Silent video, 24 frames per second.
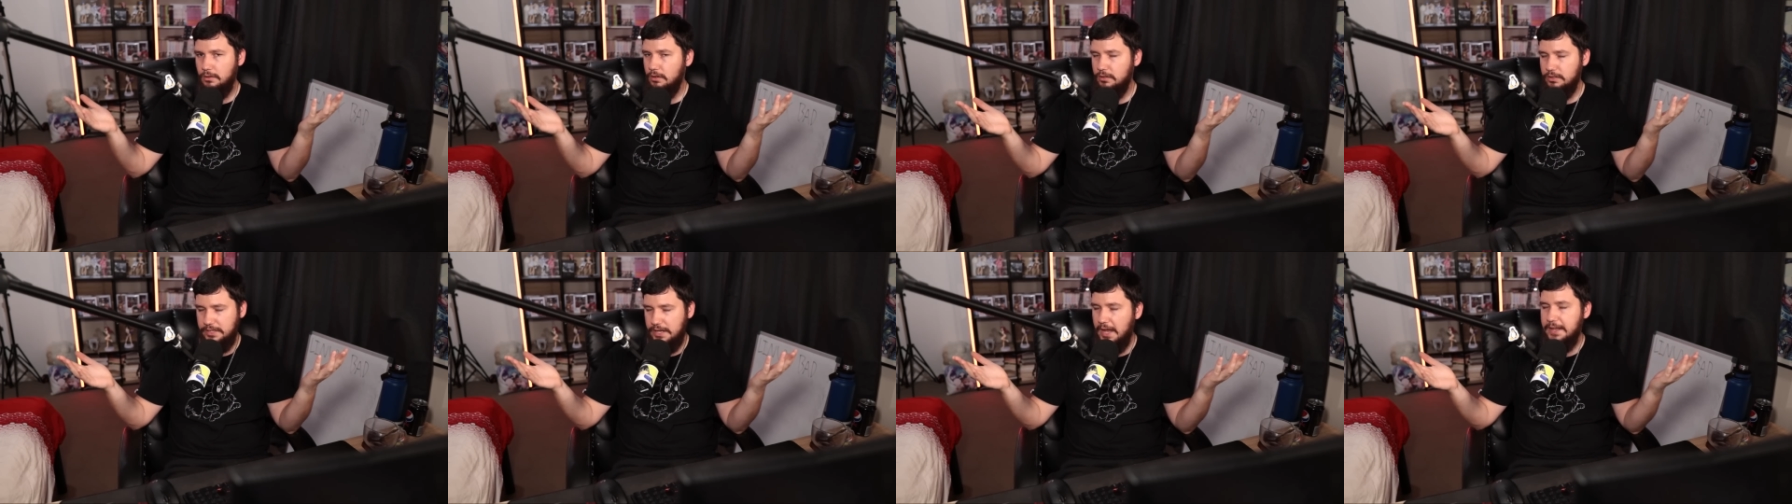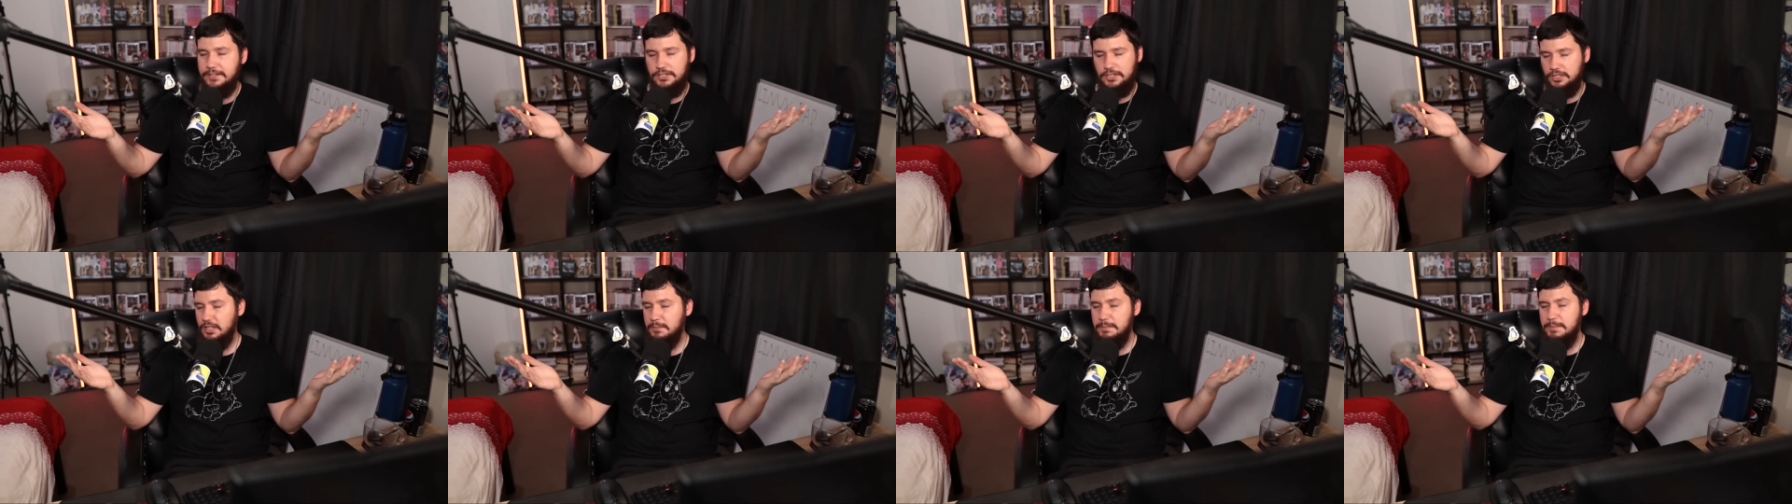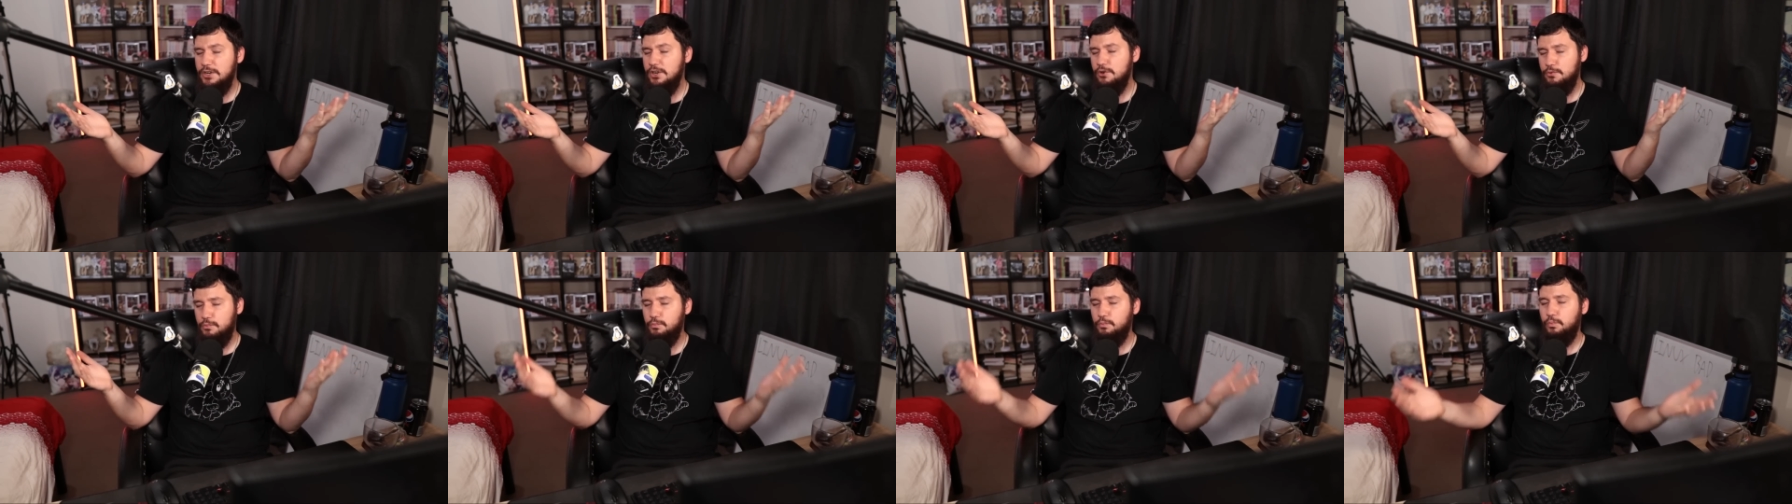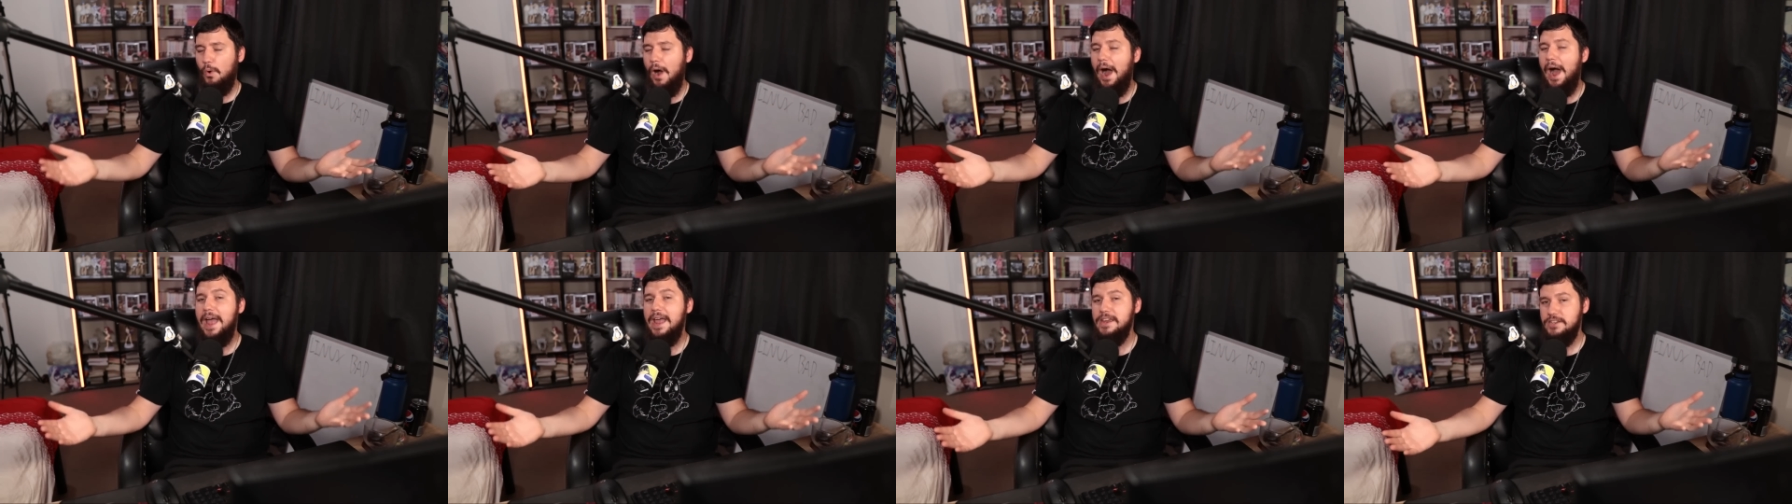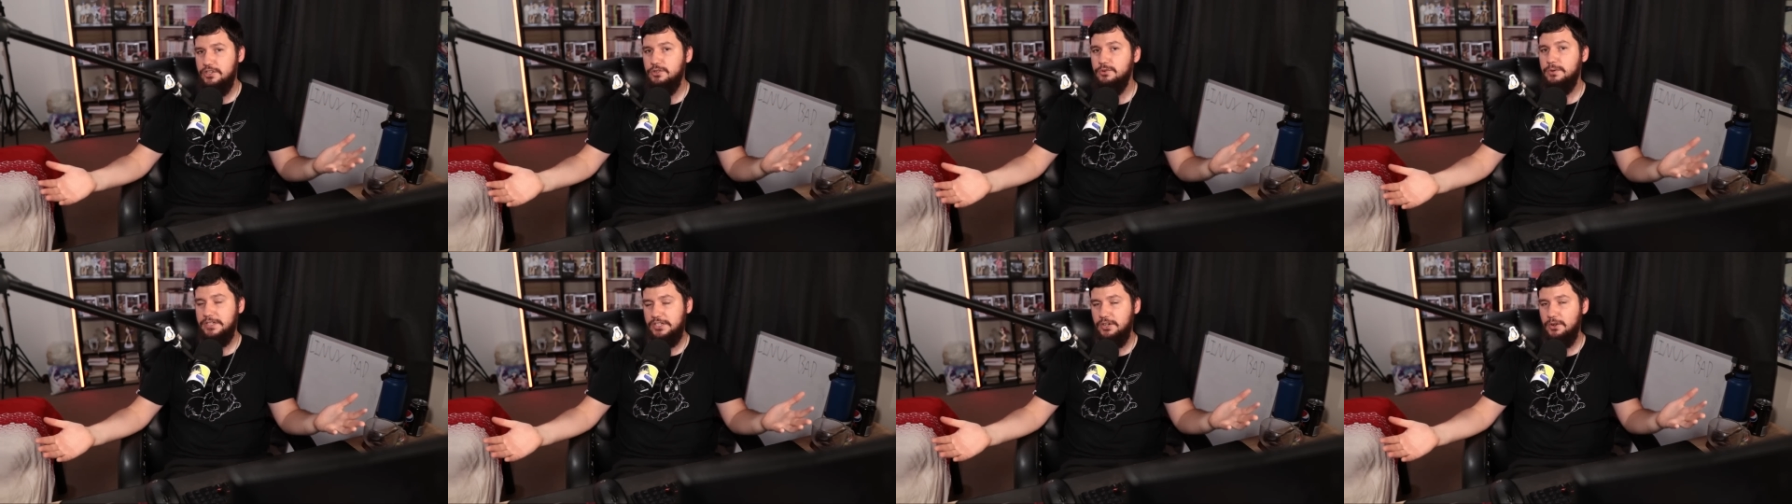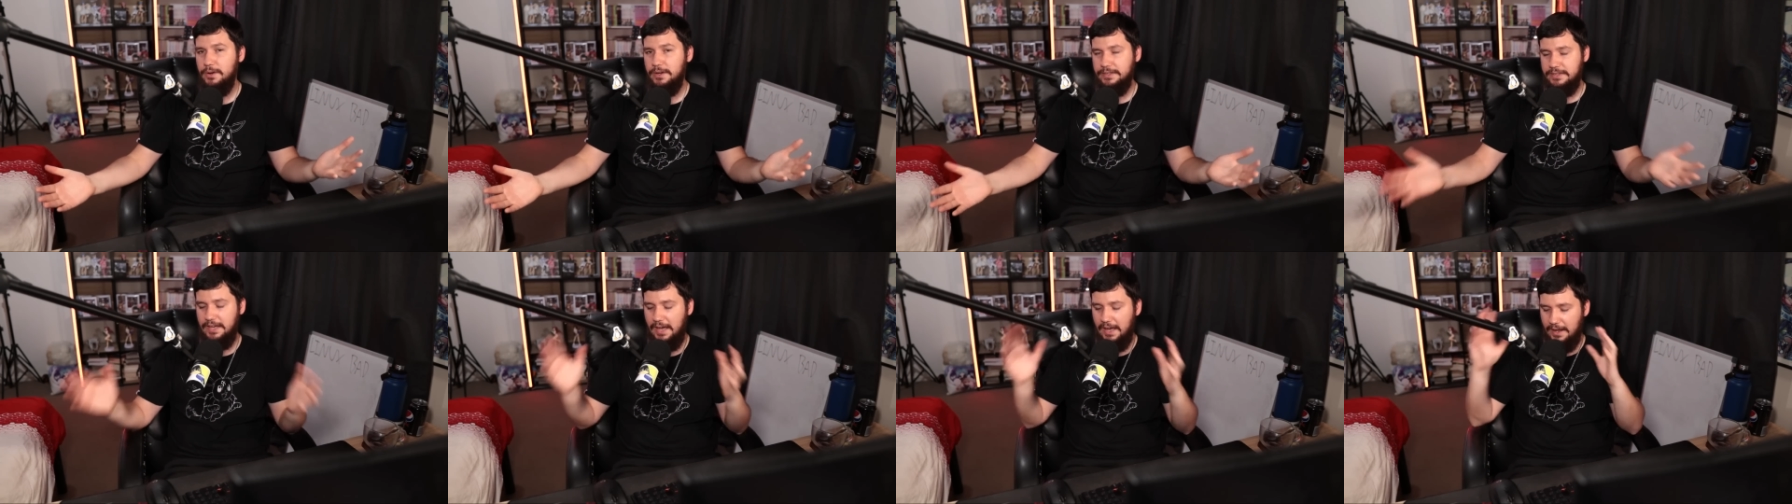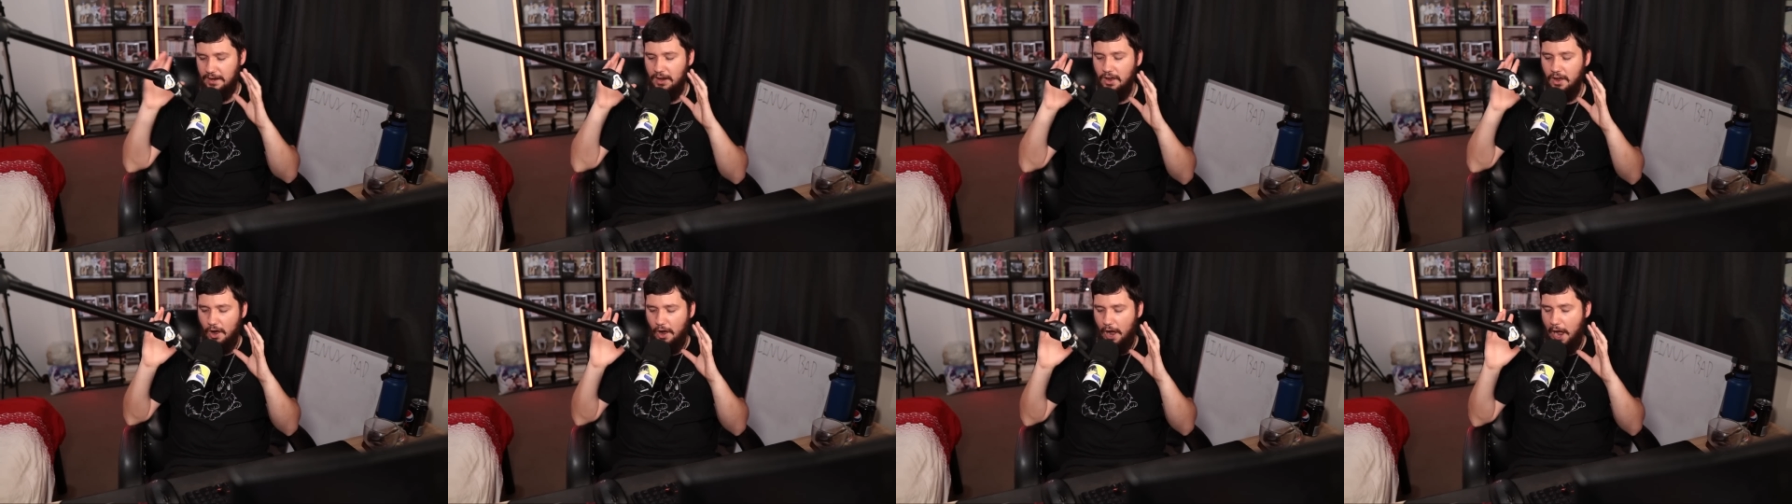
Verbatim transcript: yeah, just let me know why you are doing that.